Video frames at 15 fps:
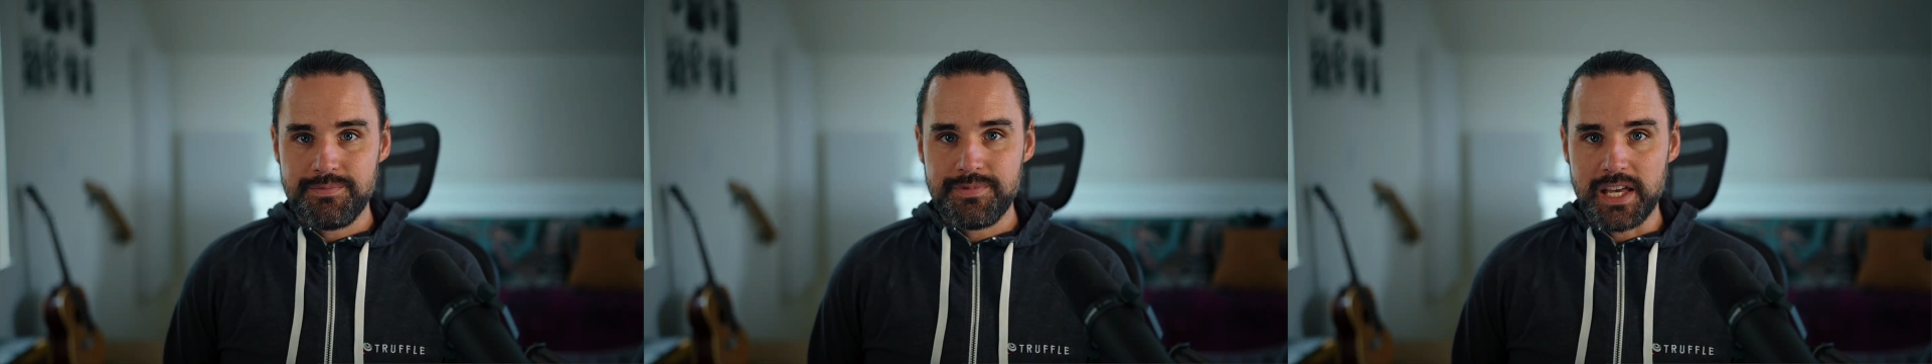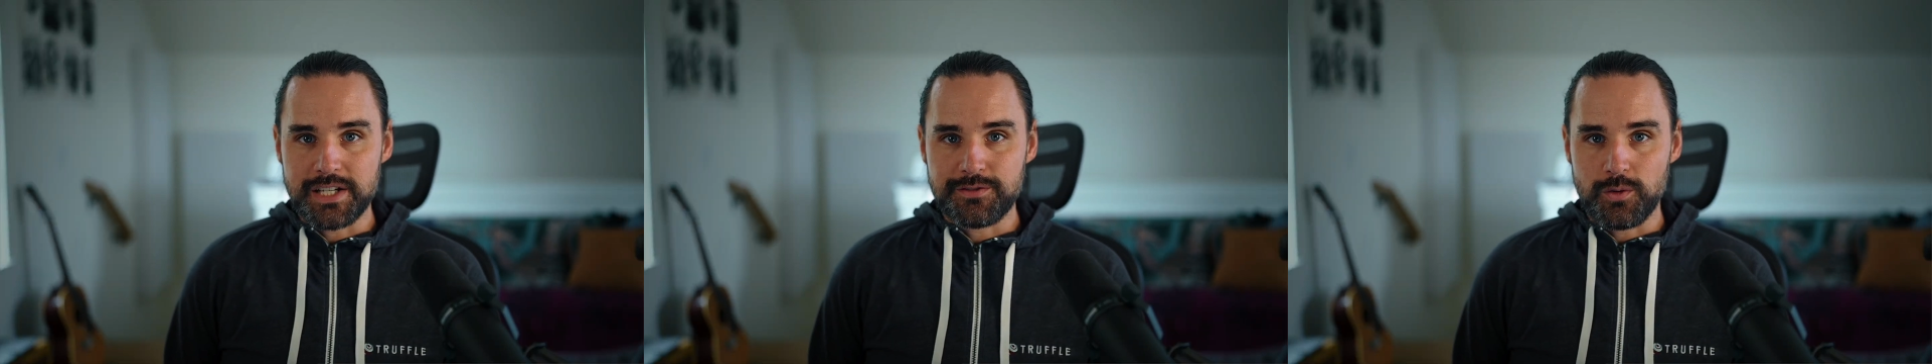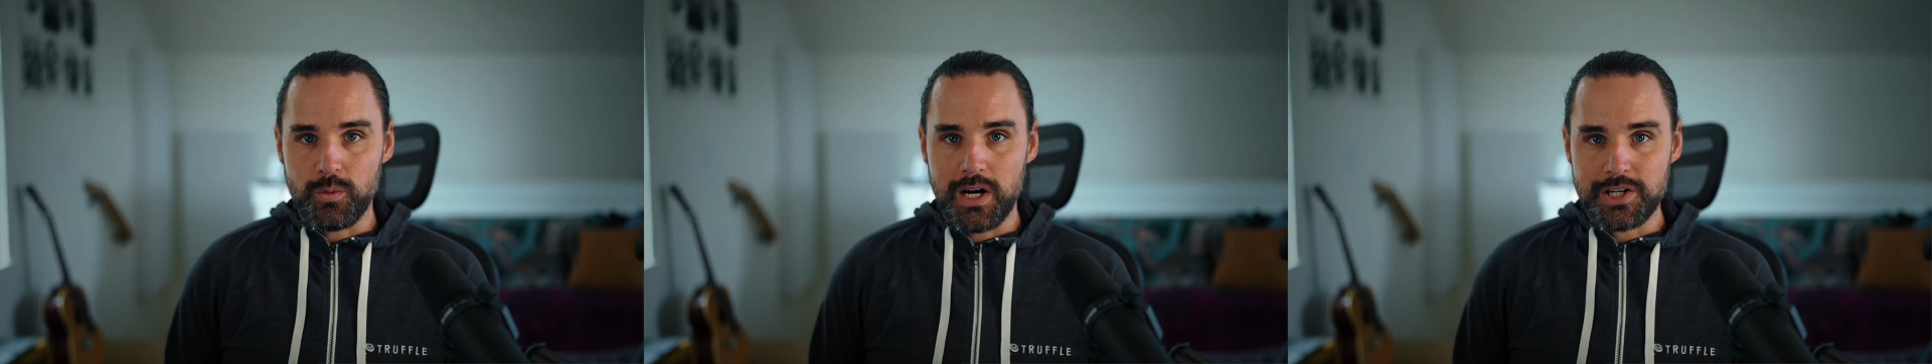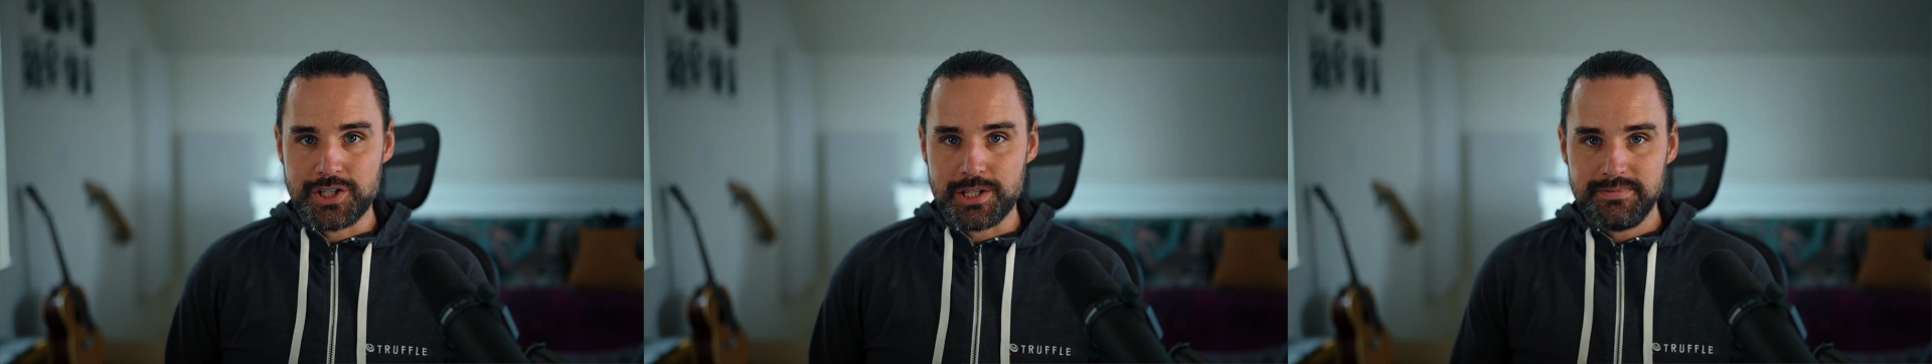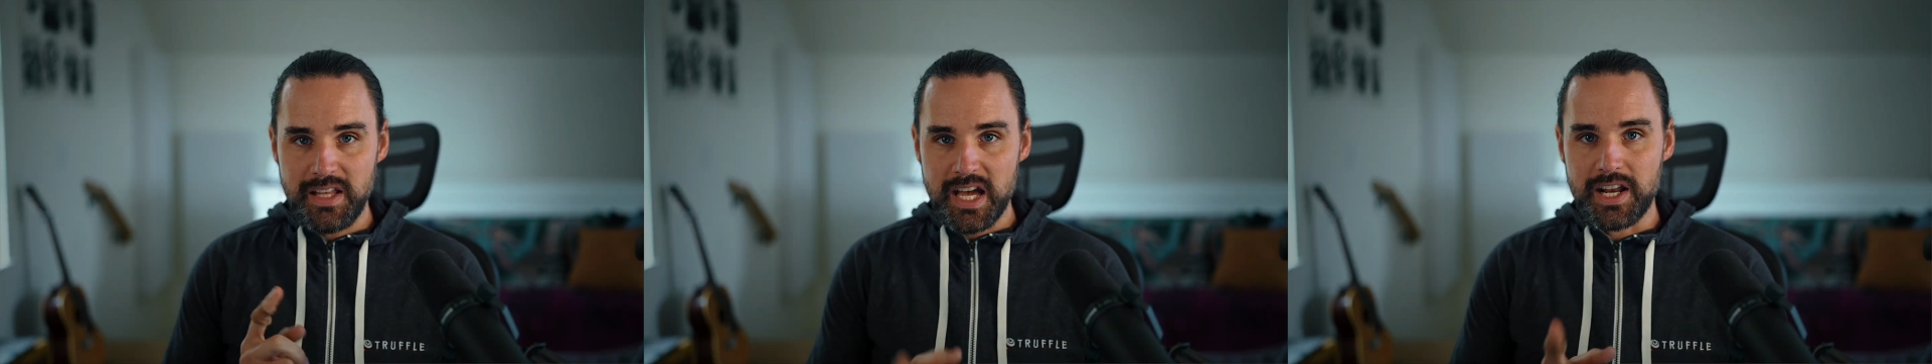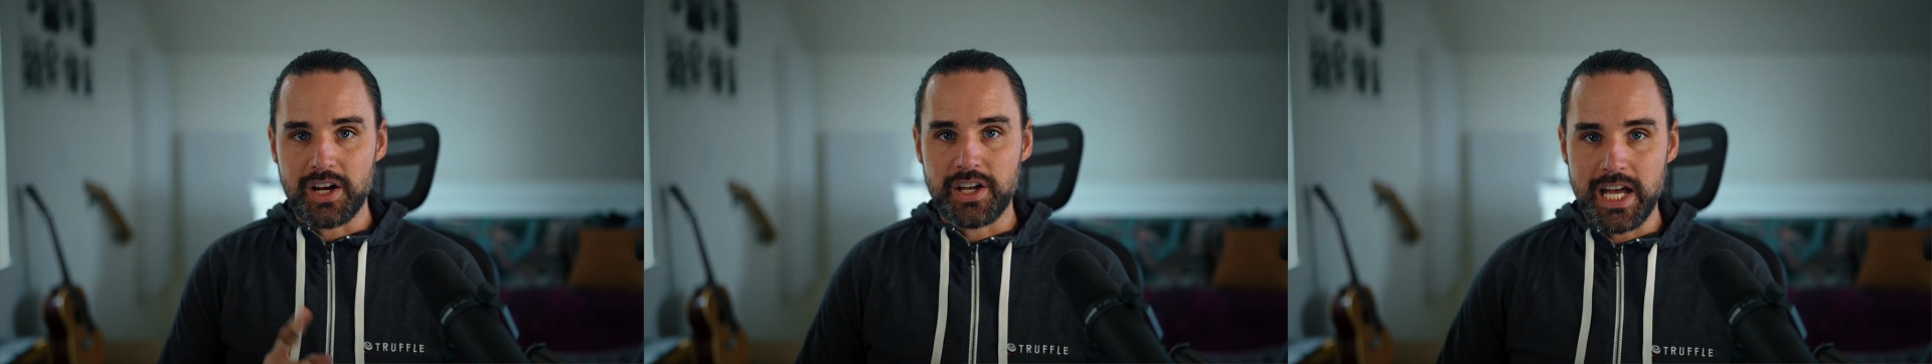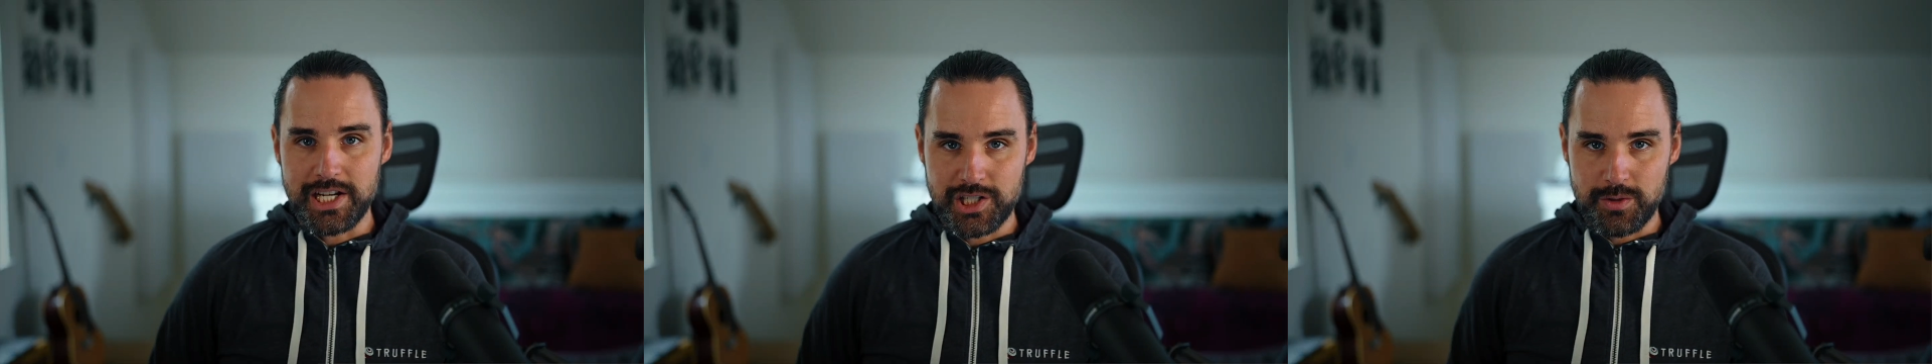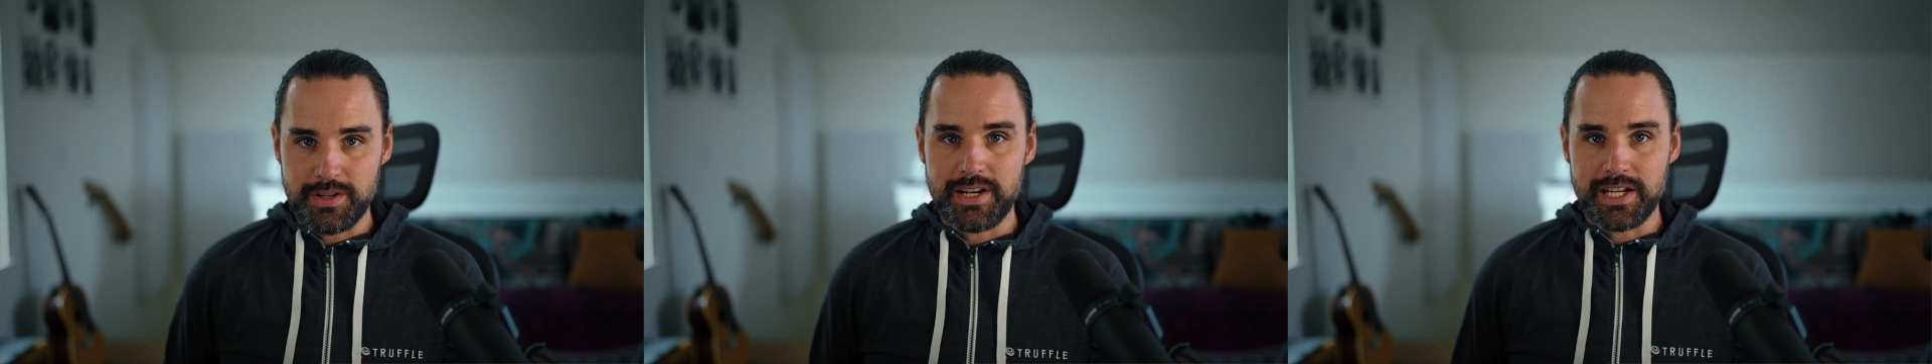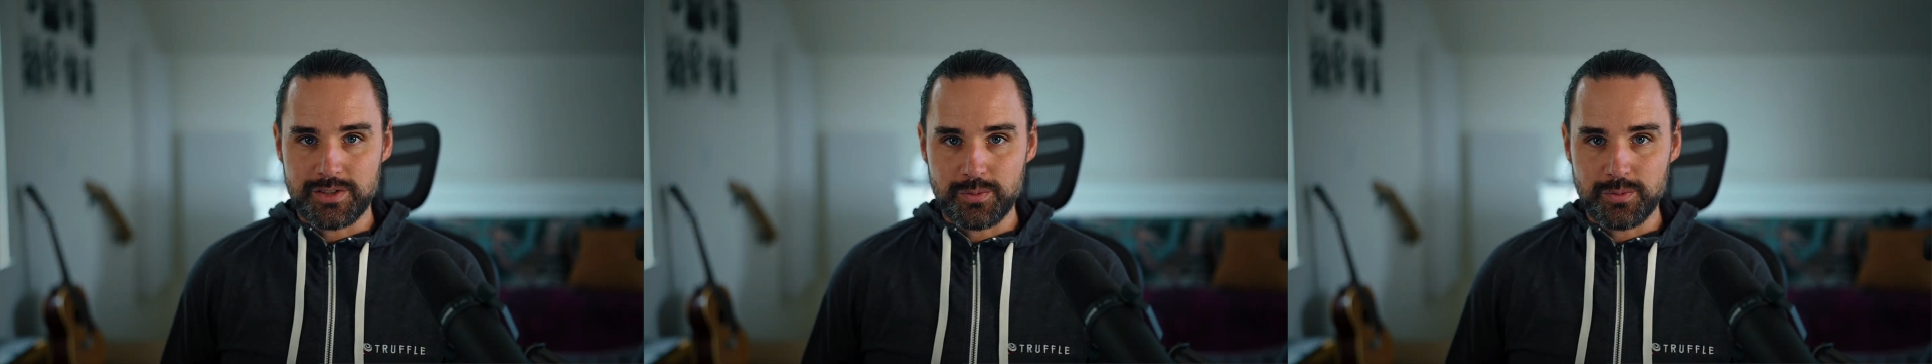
Thanks for watching, and I'll catch you in the next